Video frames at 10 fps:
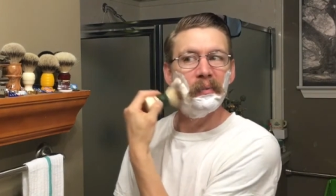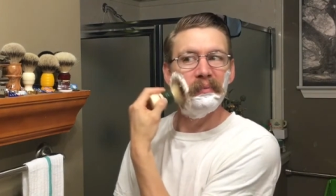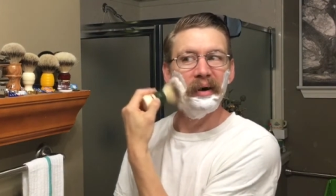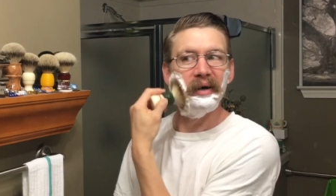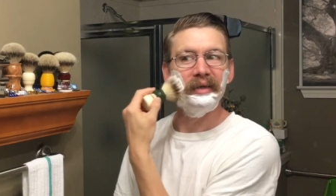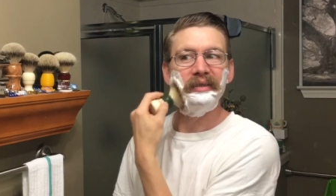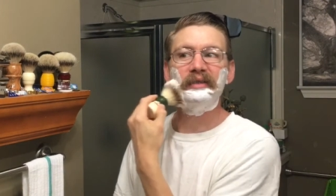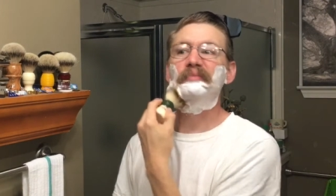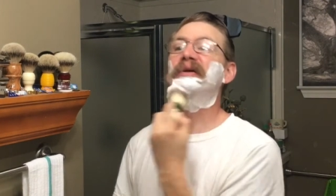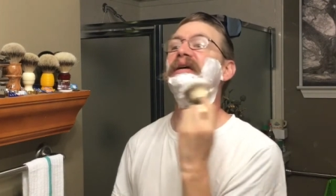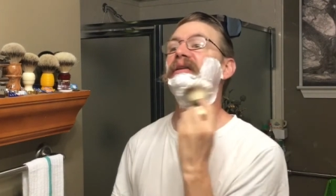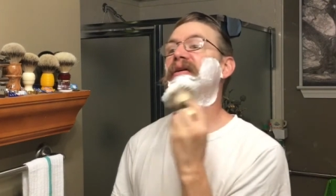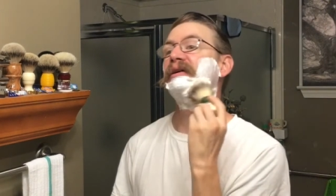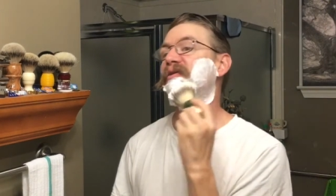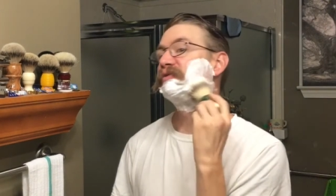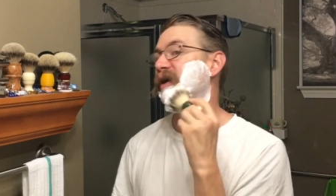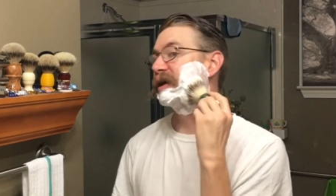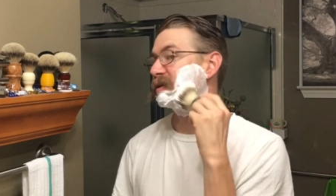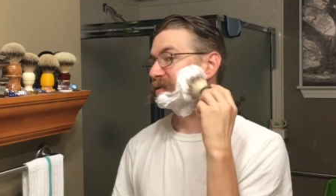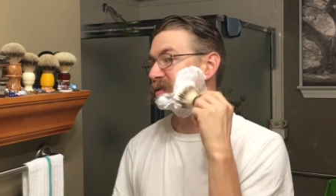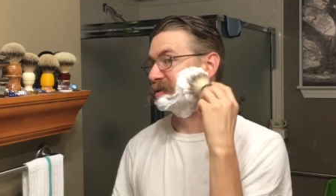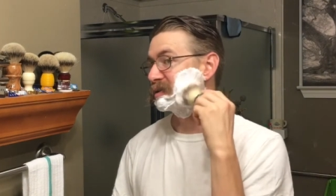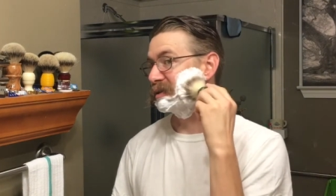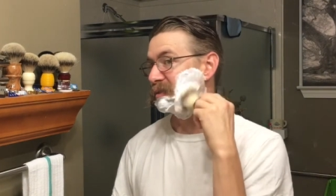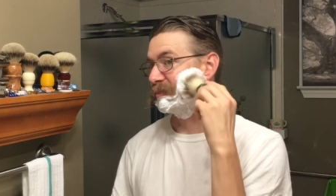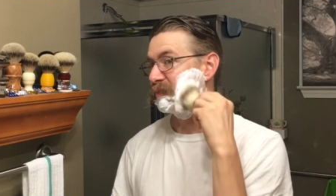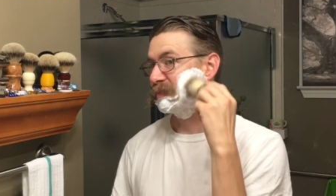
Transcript: But just being there in the finals is a